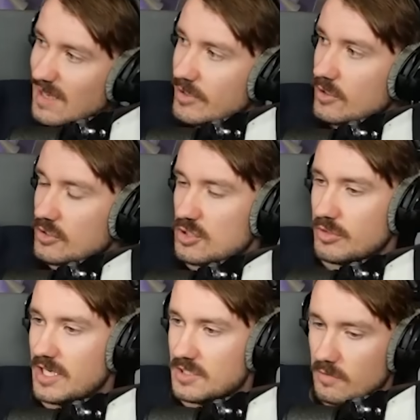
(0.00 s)
I'm gonna go touch some
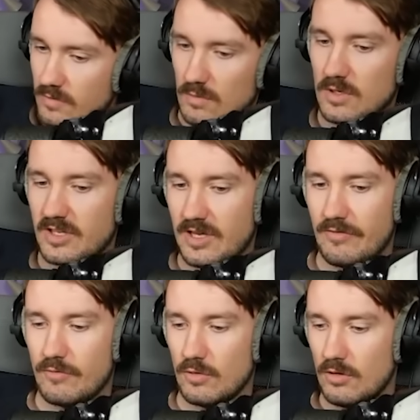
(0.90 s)
grass, go for a walk, have a
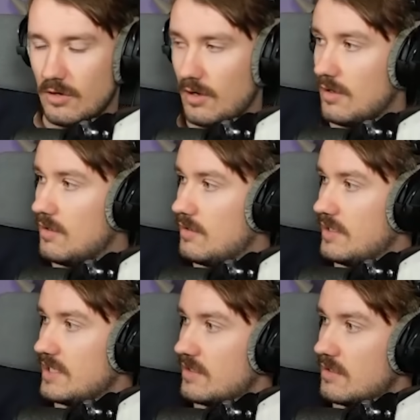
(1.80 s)
phone call,
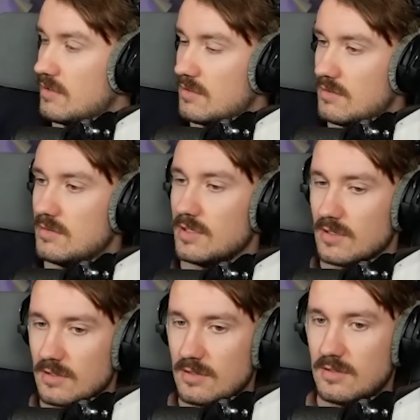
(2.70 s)
eat dinner. Yeah.
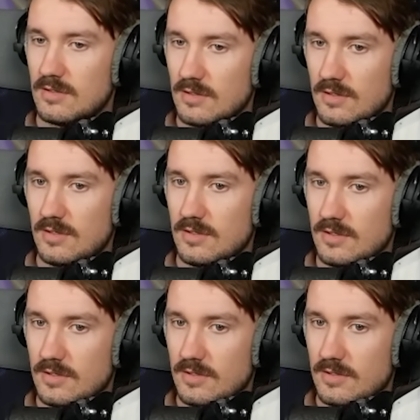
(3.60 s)

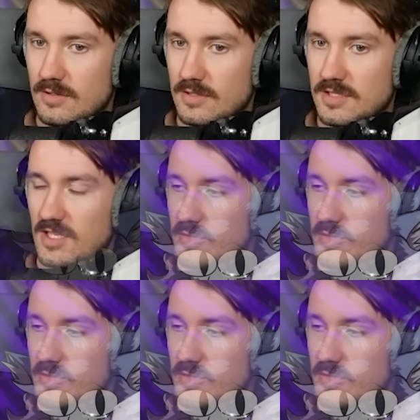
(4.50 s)
See you in